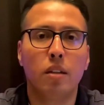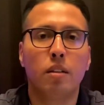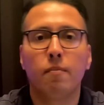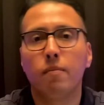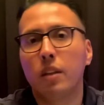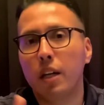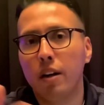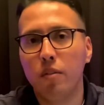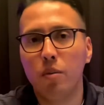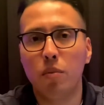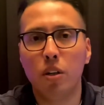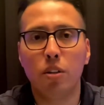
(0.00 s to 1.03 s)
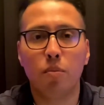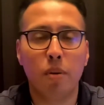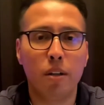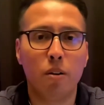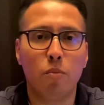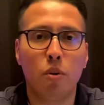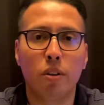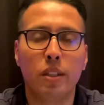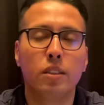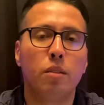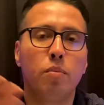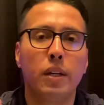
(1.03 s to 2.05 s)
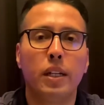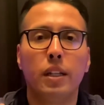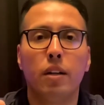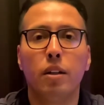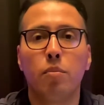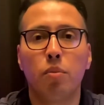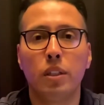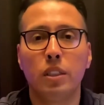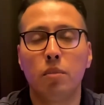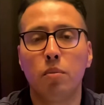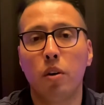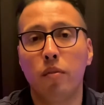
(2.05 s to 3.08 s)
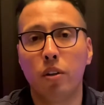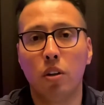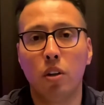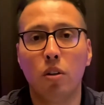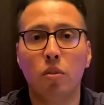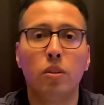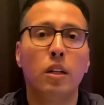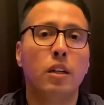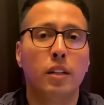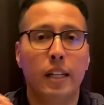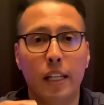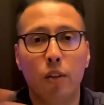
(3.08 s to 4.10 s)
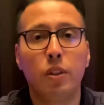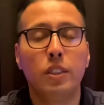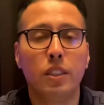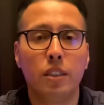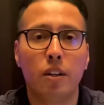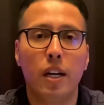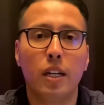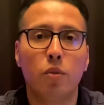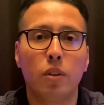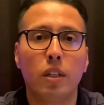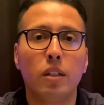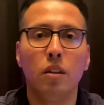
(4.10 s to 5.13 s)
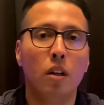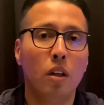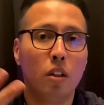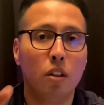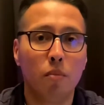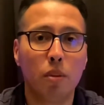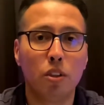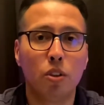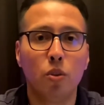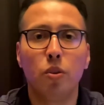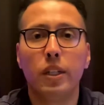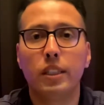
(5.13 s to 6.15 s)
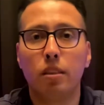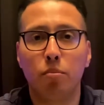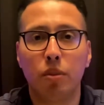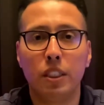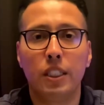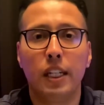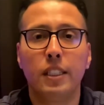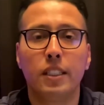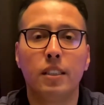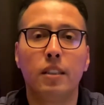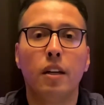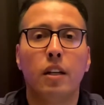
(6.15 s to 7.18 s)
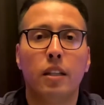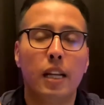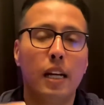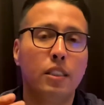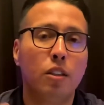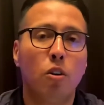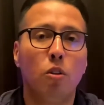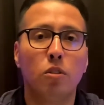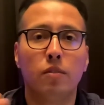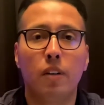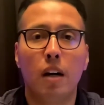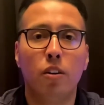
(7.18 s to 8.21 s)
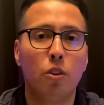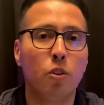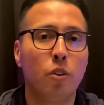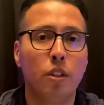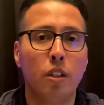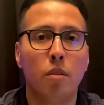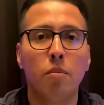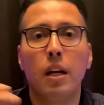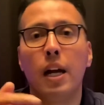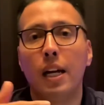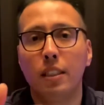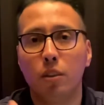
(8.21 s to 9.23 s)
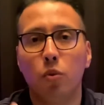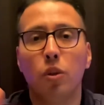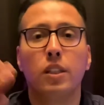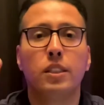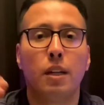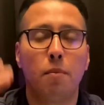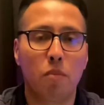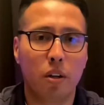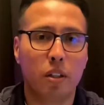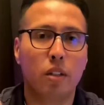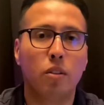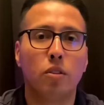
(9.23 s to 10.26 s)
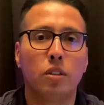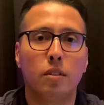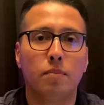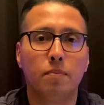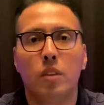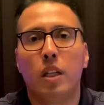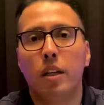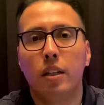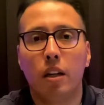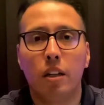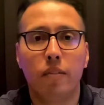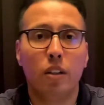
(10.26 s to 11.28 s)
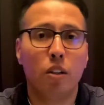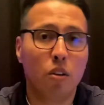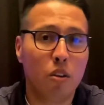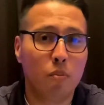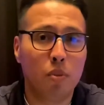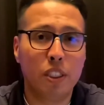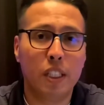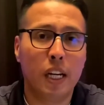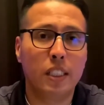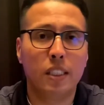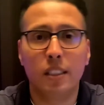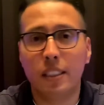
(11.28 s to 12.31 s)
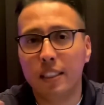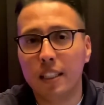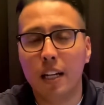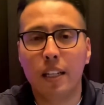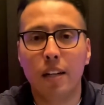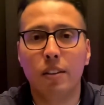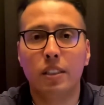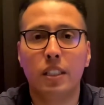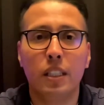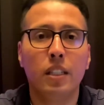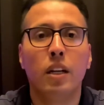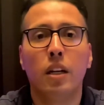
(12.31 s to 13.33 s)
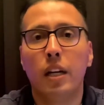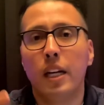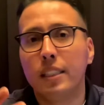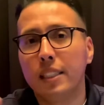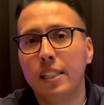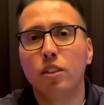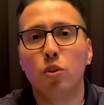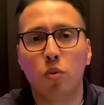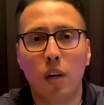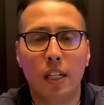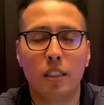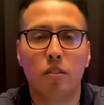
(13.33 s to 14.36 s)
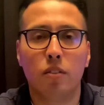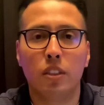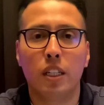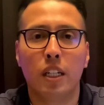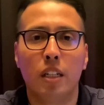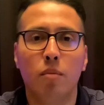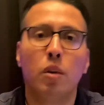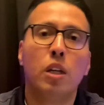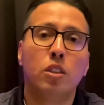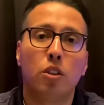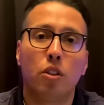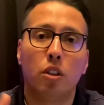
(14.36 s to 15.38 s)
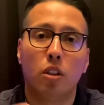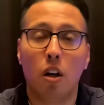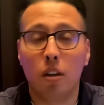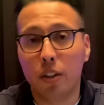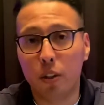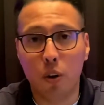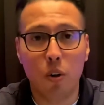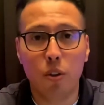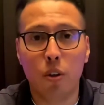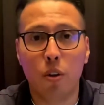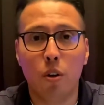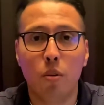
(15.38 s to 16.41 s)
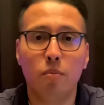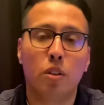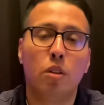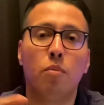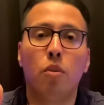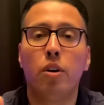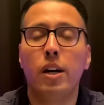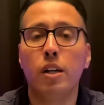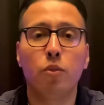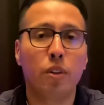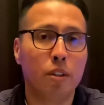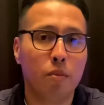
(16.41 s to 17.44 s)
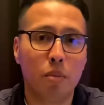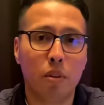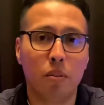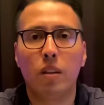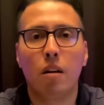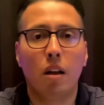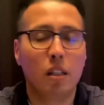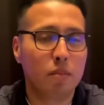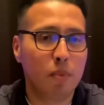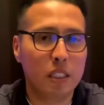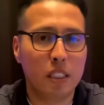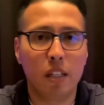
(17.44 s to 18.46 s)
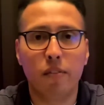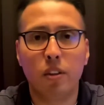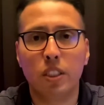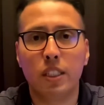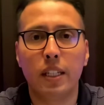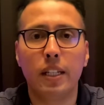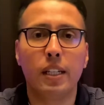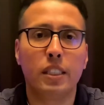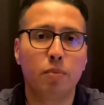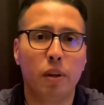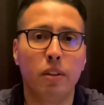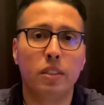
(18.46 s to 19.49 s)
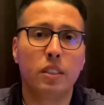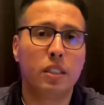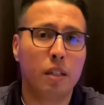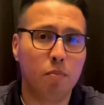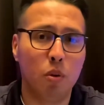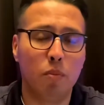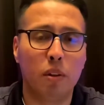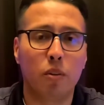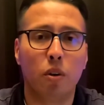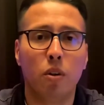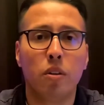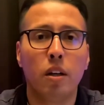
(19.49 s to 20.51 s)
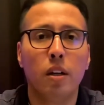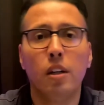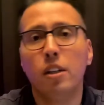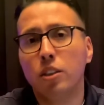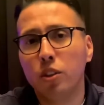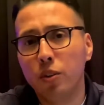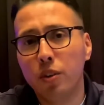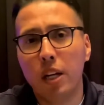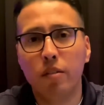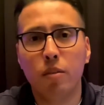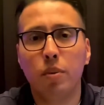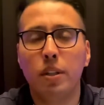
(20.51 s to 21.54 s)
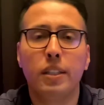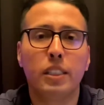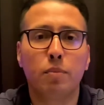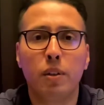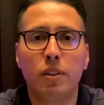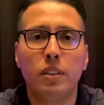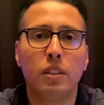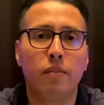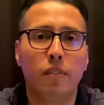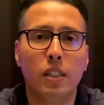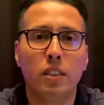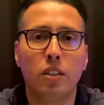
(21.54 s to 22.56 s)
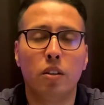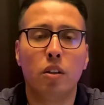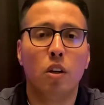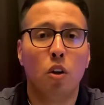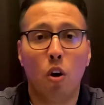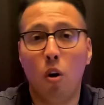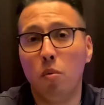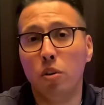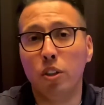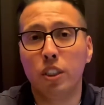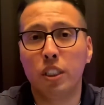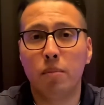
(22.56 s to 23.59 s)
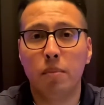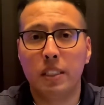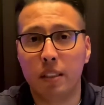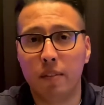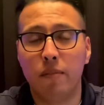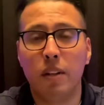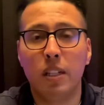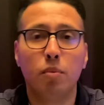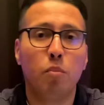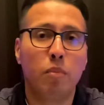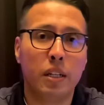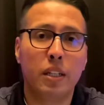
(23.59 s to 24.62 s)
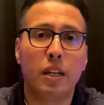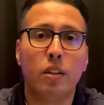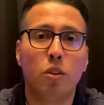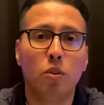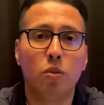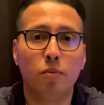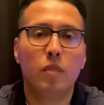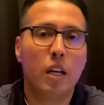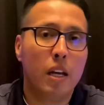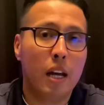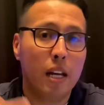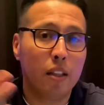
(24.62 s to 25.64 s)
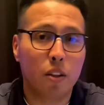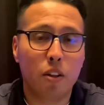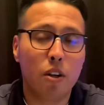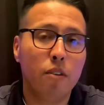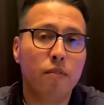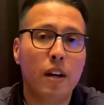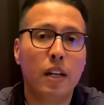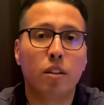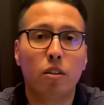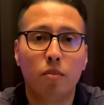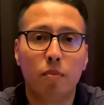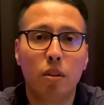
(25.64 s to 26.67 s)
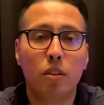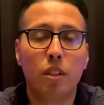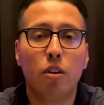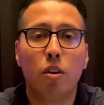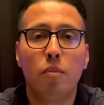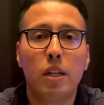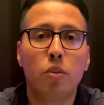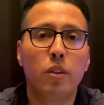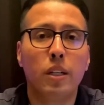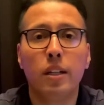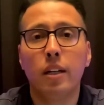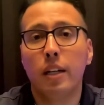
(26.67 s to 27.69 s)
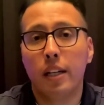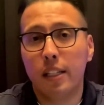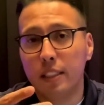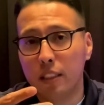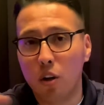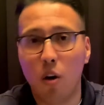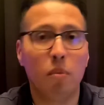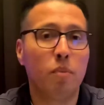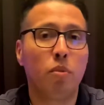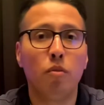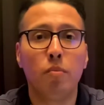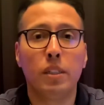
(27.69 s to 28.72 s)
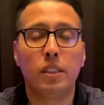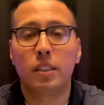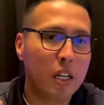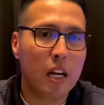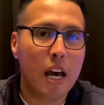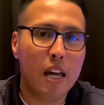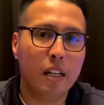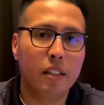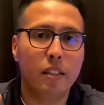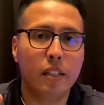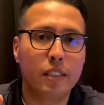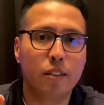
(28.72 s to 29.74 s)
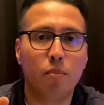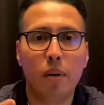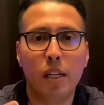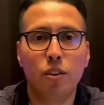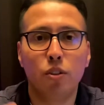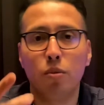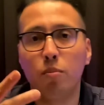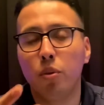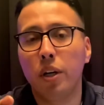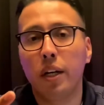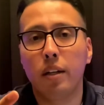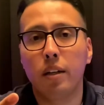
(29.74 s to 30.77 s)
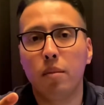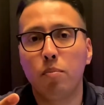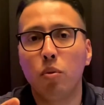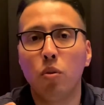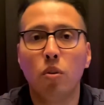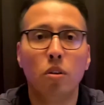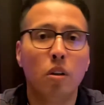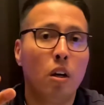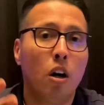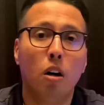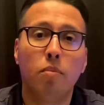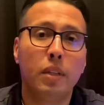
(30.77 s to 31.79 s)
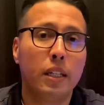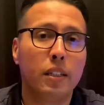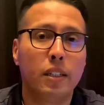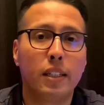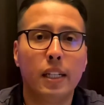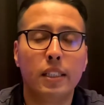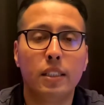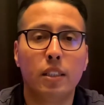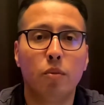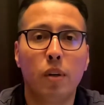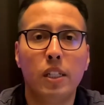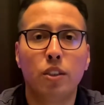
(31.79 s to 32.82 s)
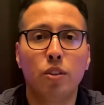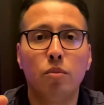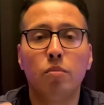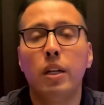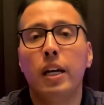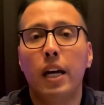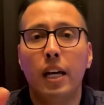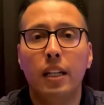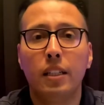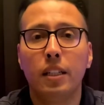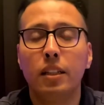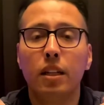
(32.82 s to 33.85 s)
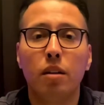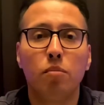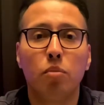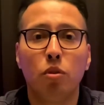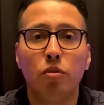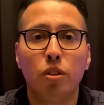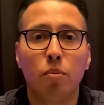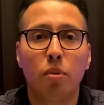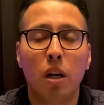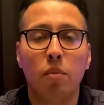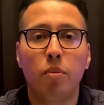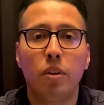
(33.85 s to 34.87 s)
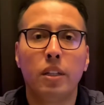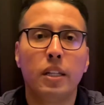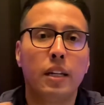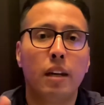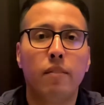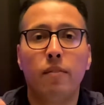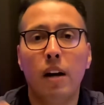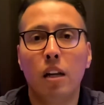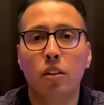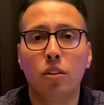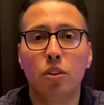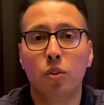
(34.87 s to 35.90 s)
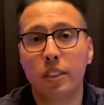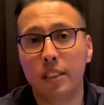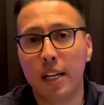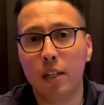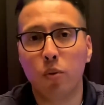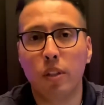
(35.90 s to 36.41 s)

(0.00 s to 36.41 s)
Every month you pay your mortgage, you're paying down a principal of your loan, increasing your equity. Number 2 is appreciation. That's the home's value going up as the real estate market goes up. Now, even though appreciation is not guaranteed, it tends to rise over time. So the longer you own your home, the more equity you build, especially if your city experiences a boom in growth. So you don't have to be an experienced investor. Home ownership is an investment can do. And the third factor of building home equity is home improvements. Adding an extra bedroom, putting in a pool, updating the kitchen and restroom, anything that improves your property can add value to its equity.